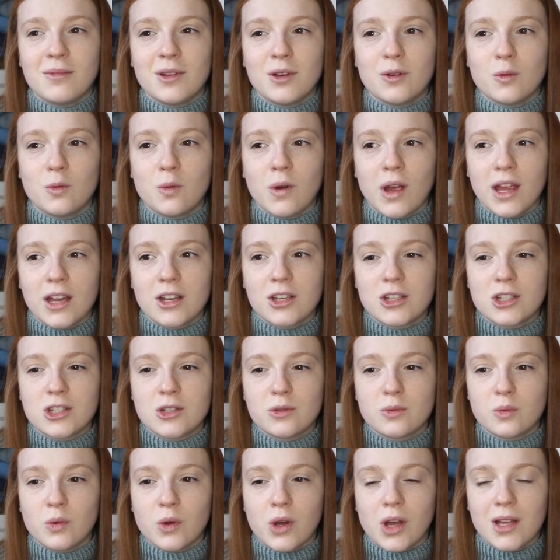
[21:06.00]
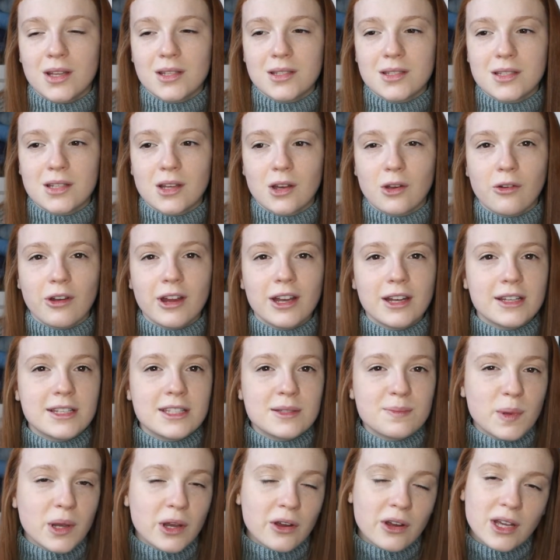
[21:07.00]
which was a great
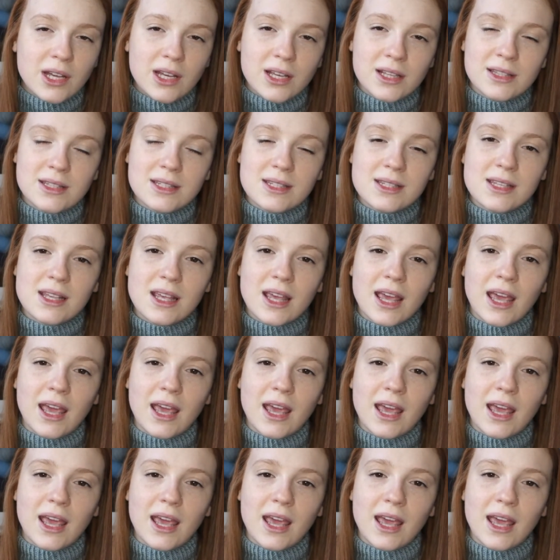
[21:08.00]
experience,